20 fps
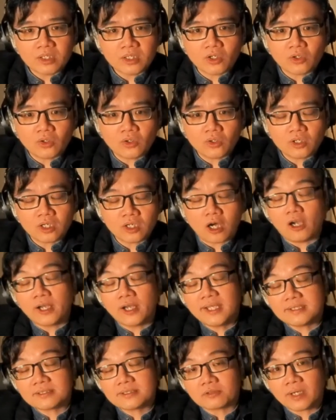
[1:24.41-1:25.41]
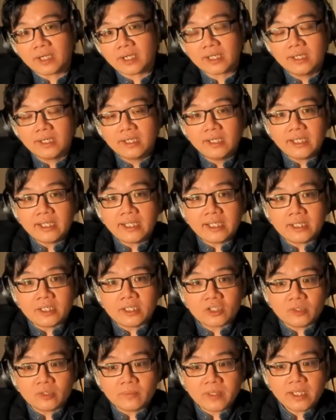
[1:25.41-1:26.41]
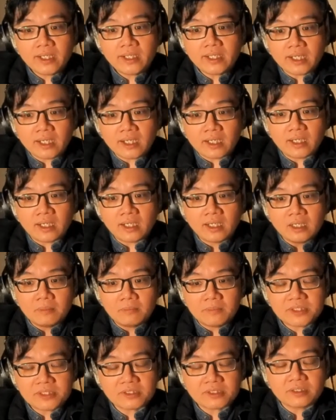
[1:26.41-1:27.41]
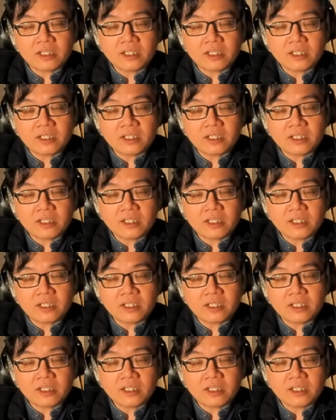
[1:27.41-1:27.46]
co colleagues, right, in the committee. Uh, uh Mr.